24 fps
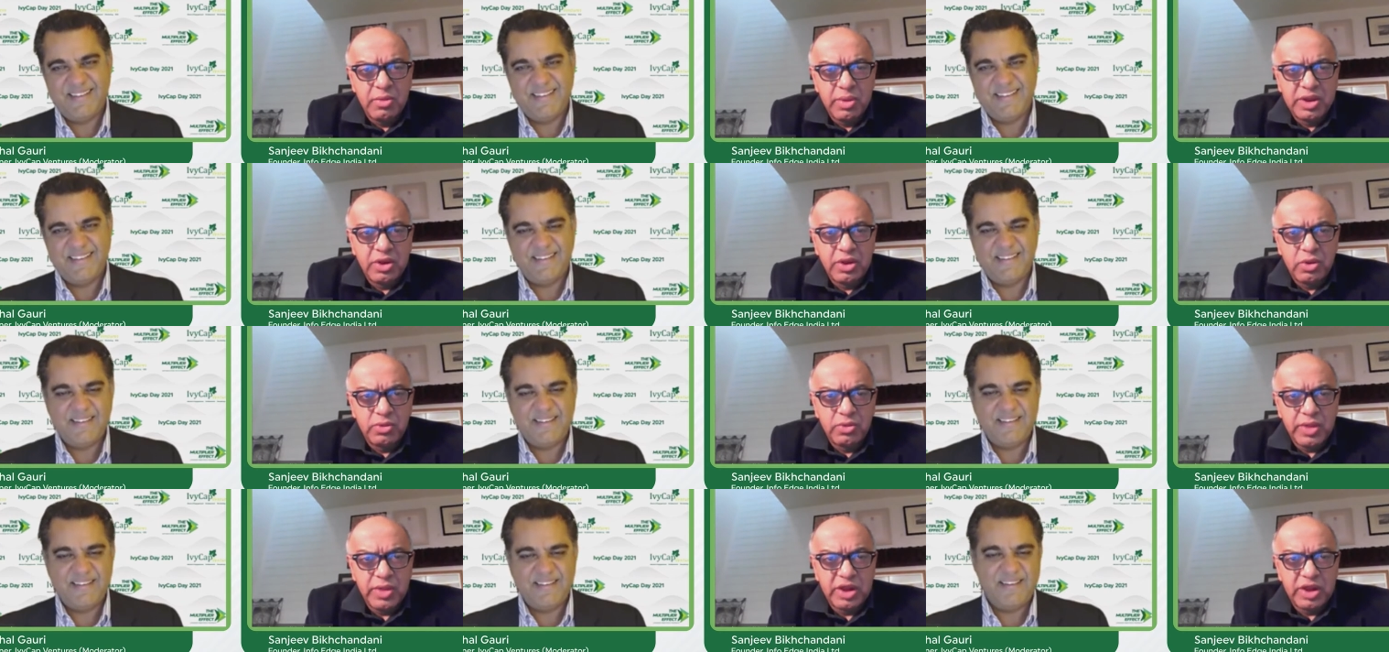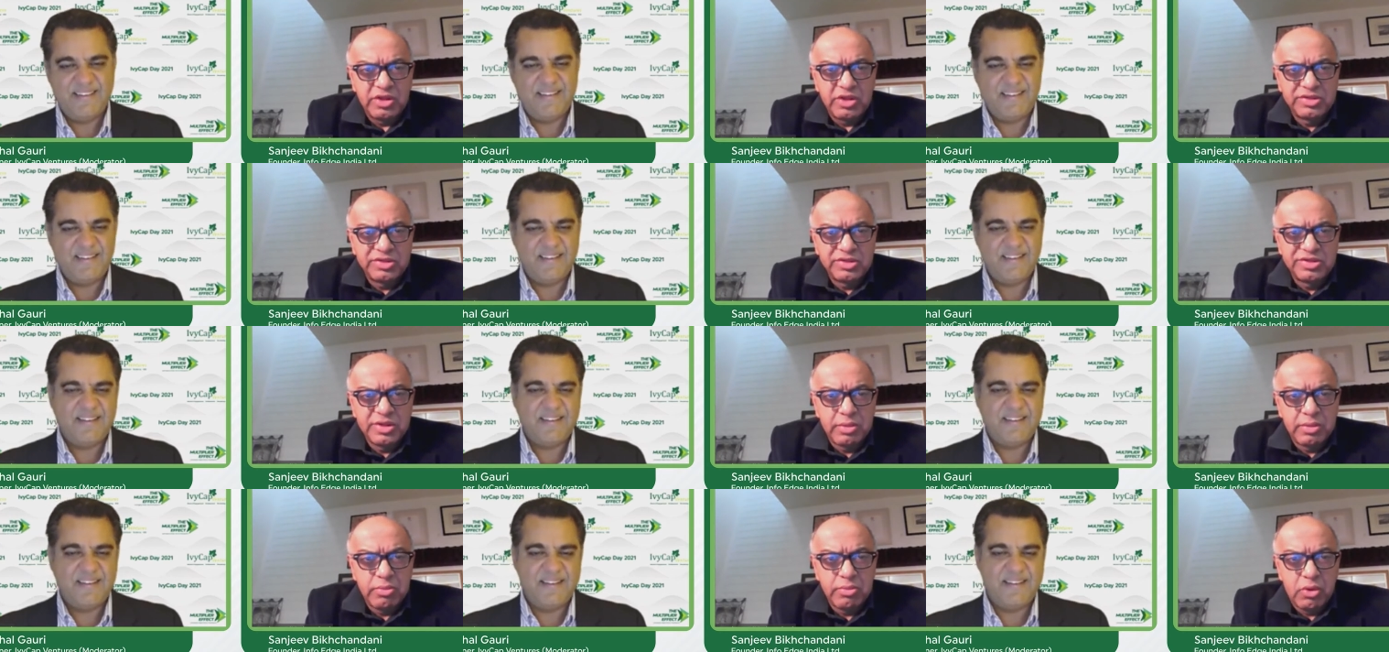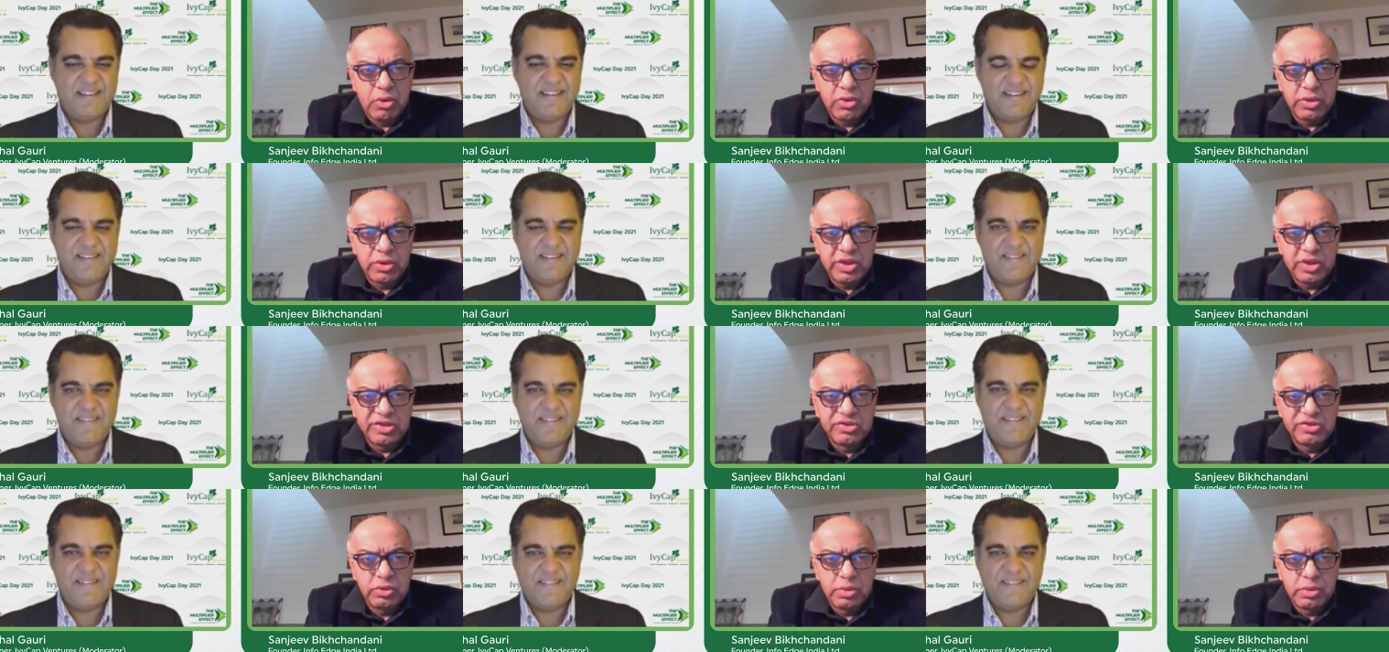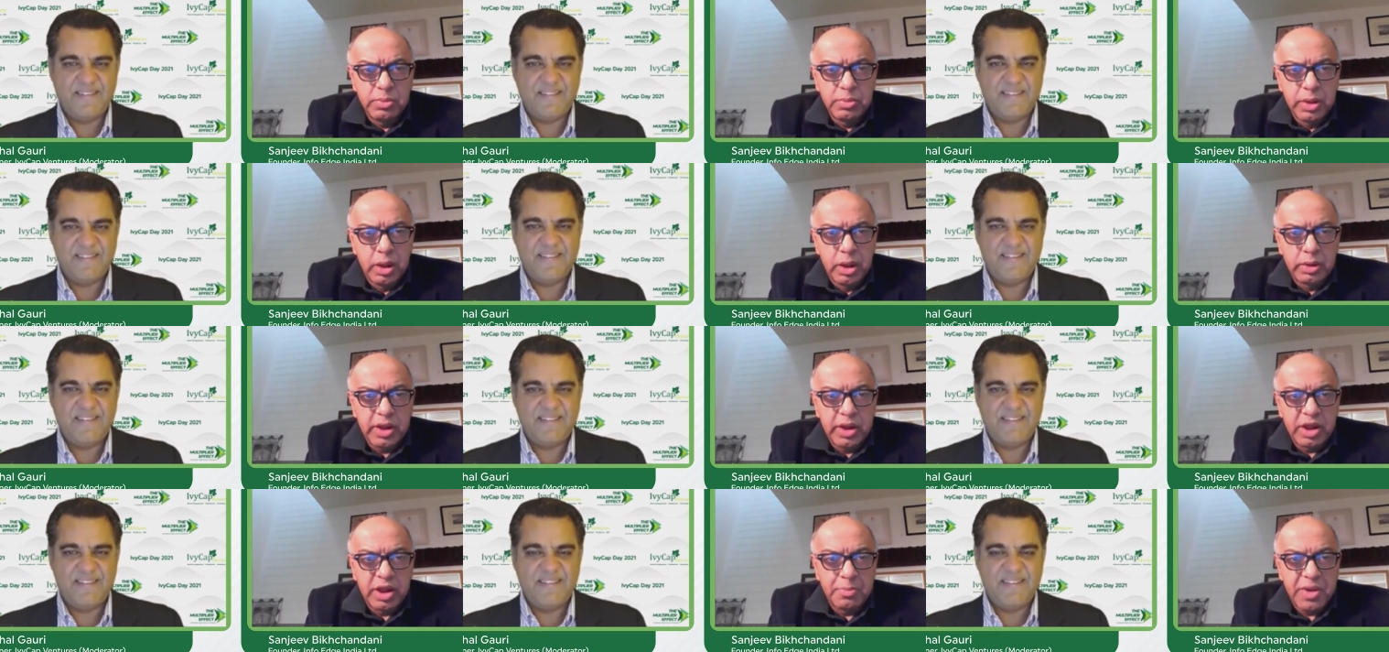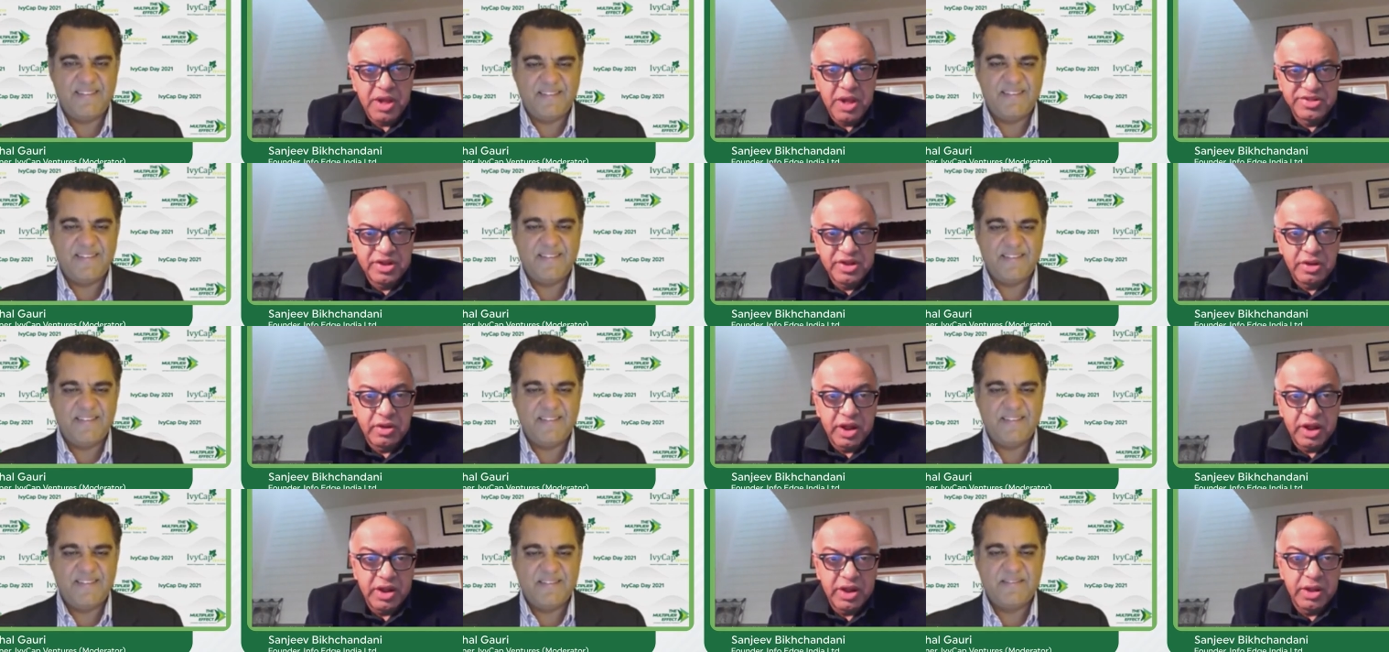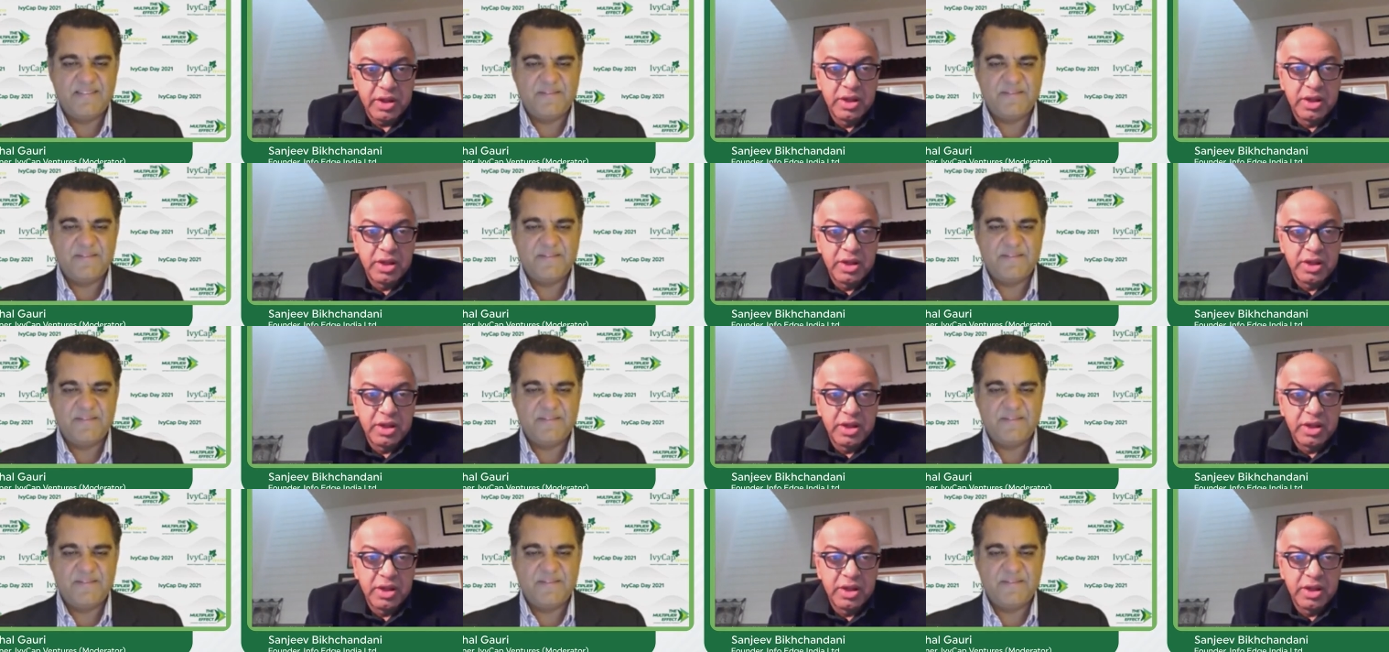Speaker 1: but you know that is more just to get a passing grade.